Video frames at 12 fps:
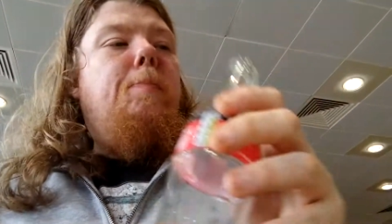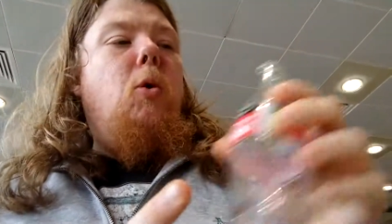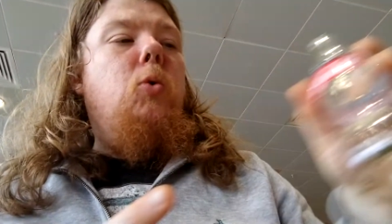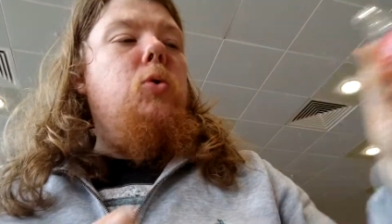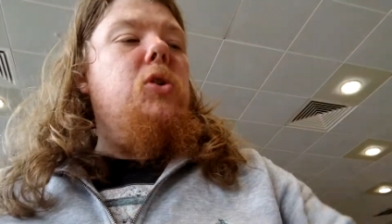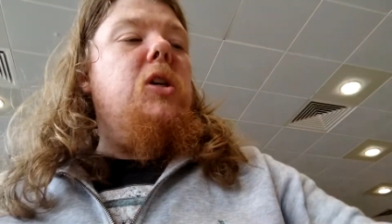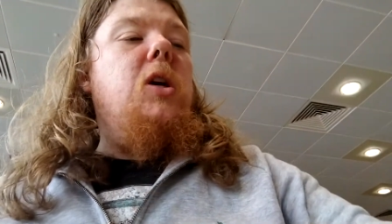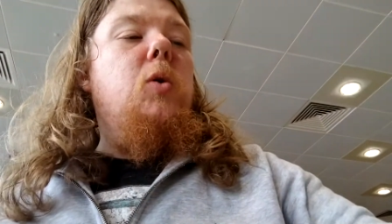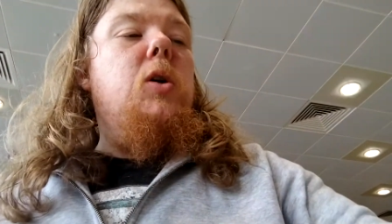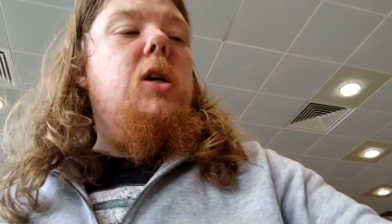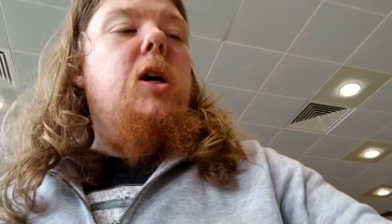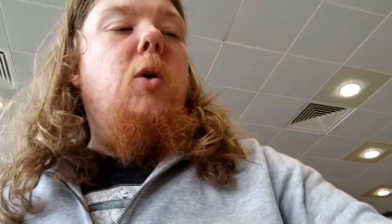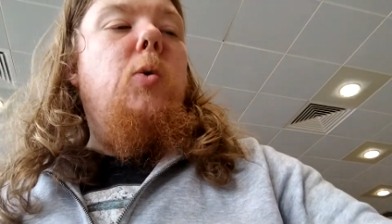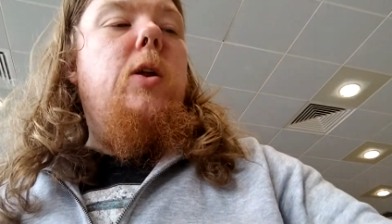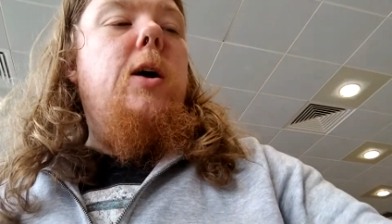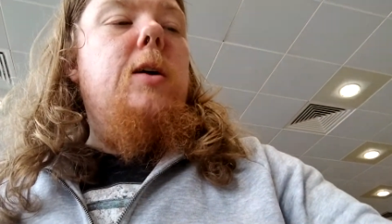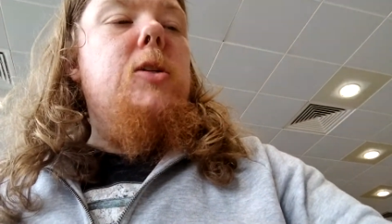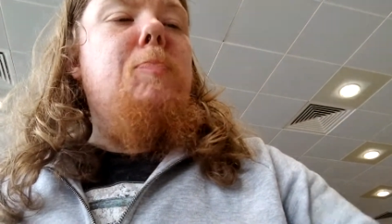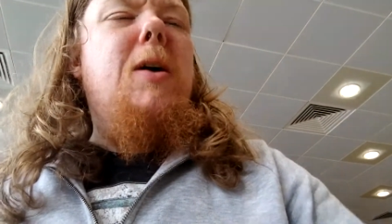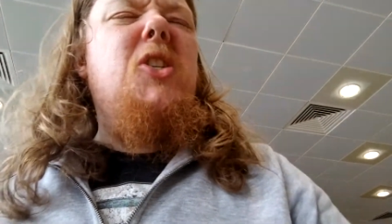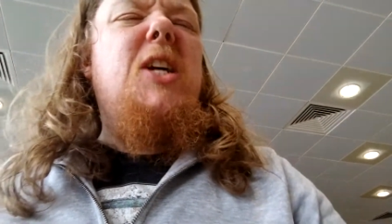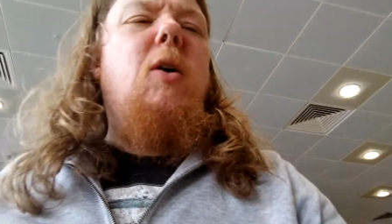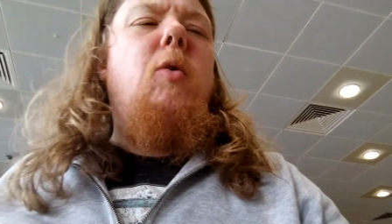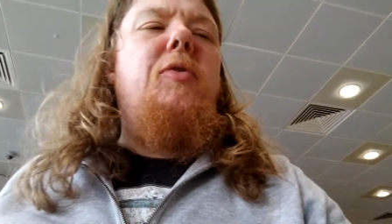bottles of Coca Cola. It's
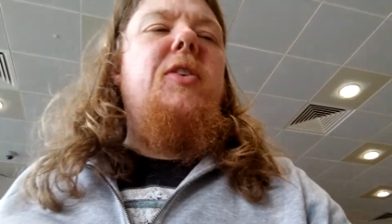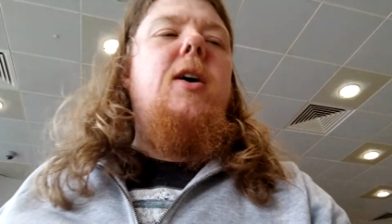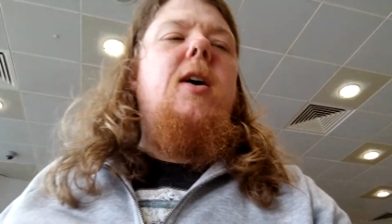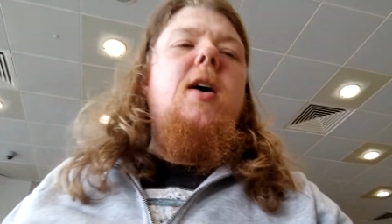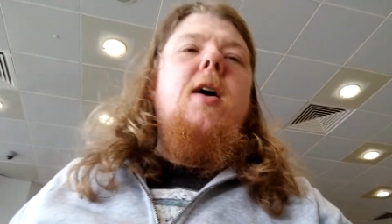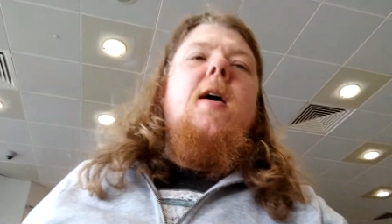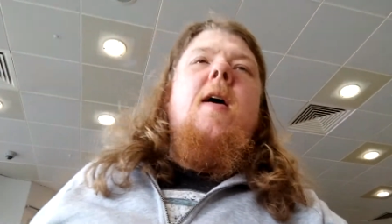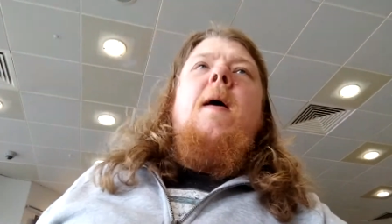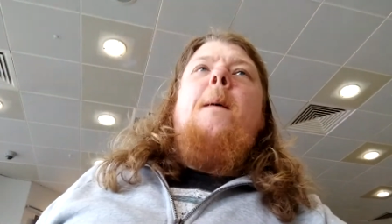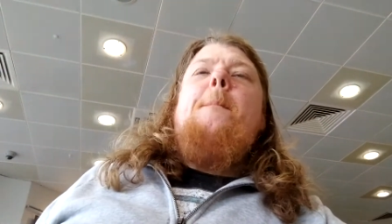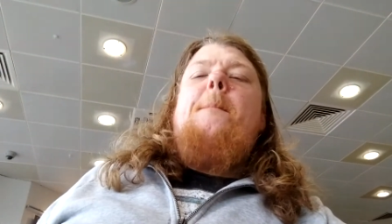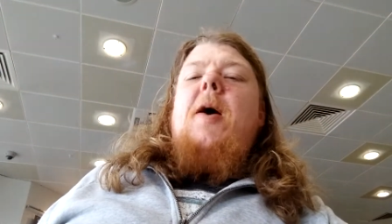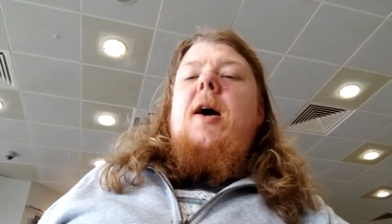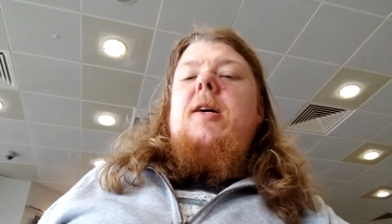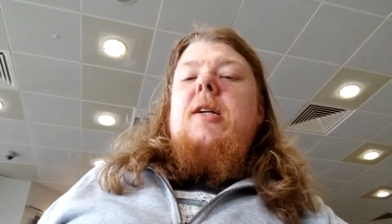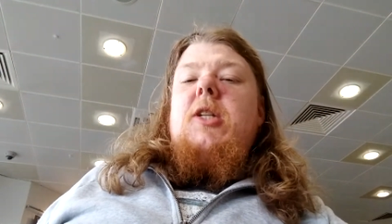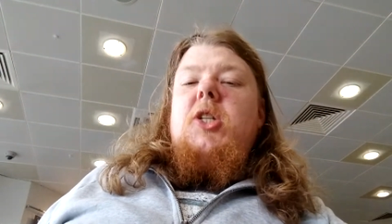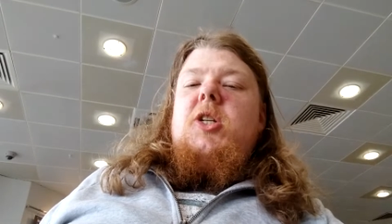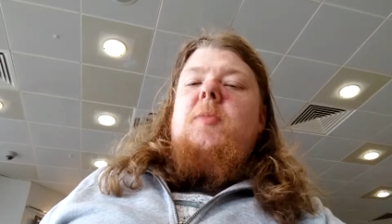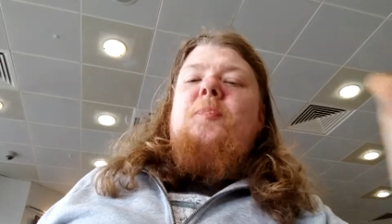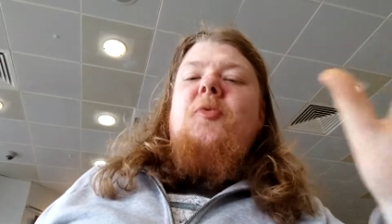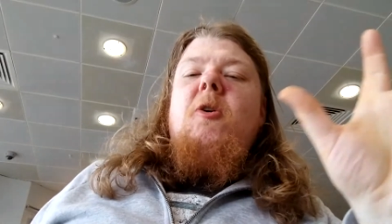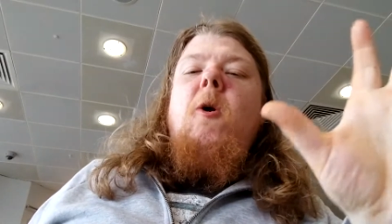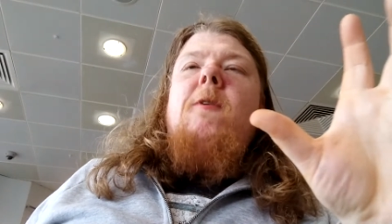much healthier, but
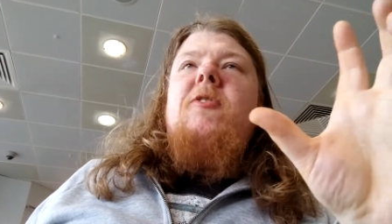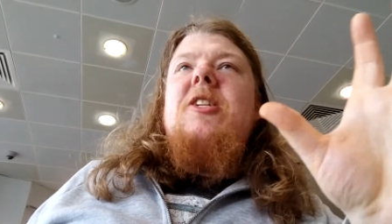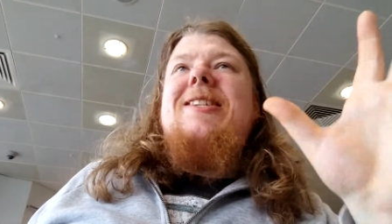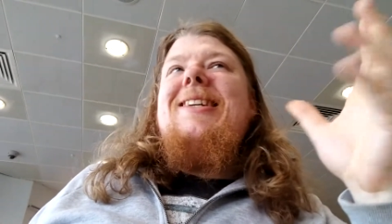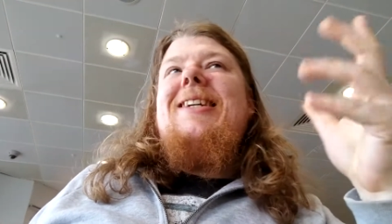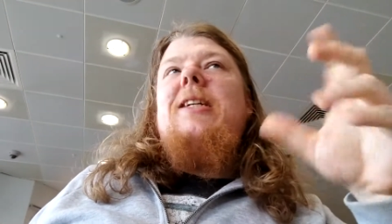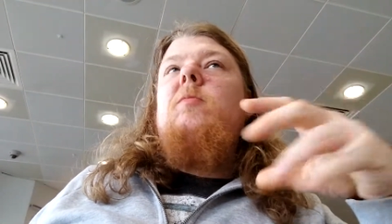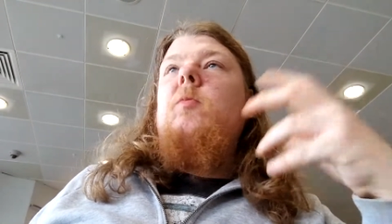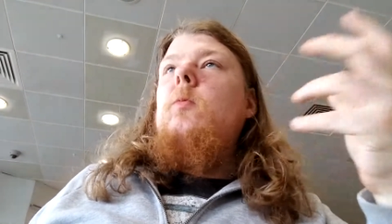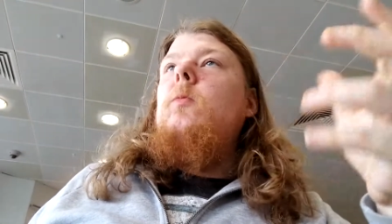obviously,